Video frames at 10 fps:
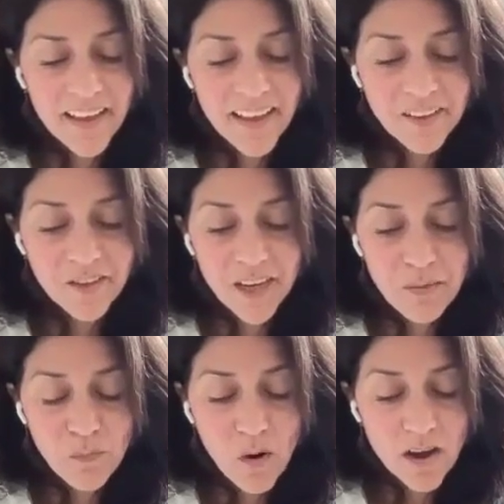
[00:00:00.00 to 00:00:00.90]

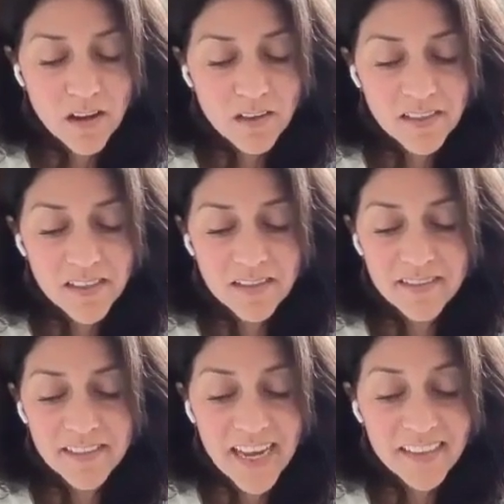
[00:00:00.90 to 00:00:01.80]
including walls,
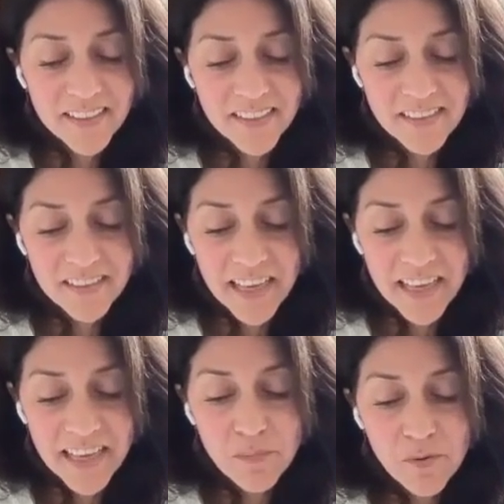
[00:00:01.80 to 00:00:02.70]
desks,
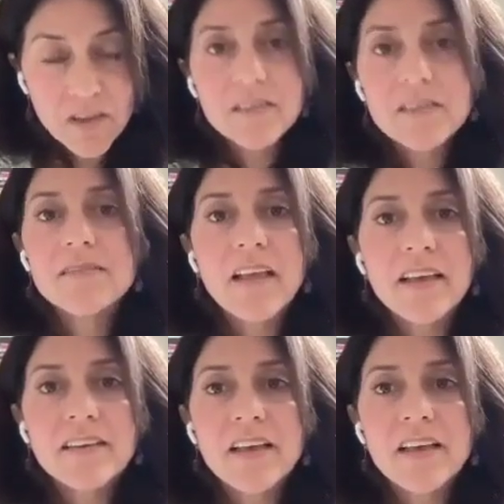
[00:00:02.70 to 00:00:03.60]
keyboards,
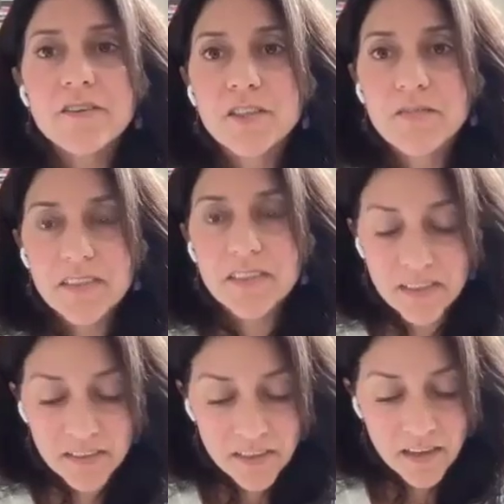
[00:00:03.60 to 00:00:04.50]
and other
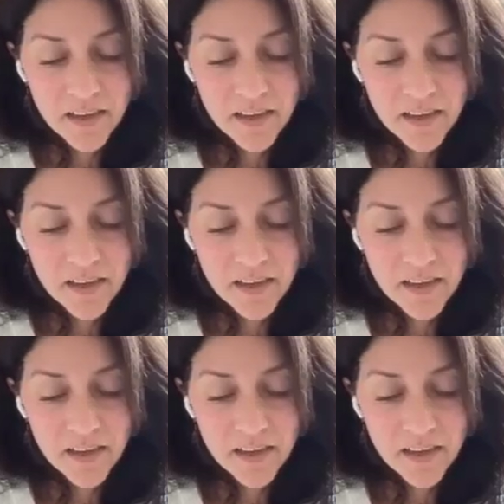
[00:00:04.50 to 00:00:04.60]
surfaces.